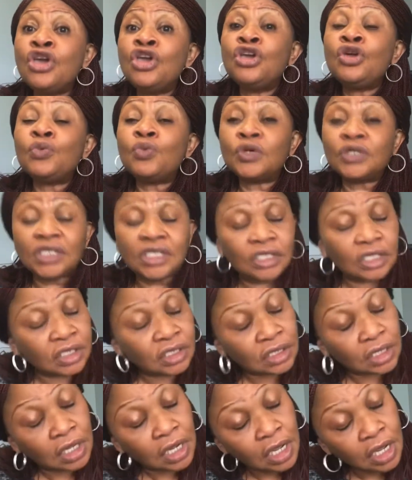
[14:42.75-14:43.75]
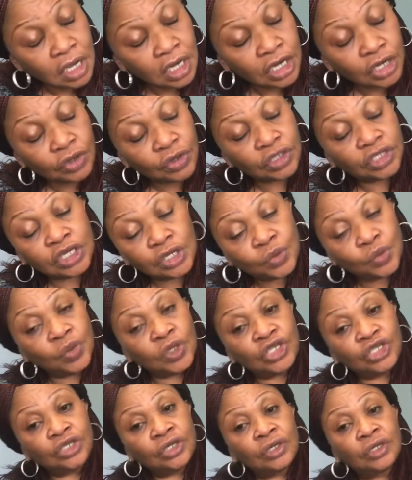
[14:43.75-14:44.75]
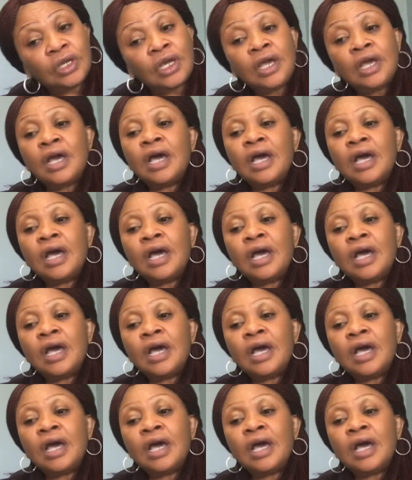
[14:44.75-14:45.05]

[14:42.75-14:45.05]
It was just an innocent question.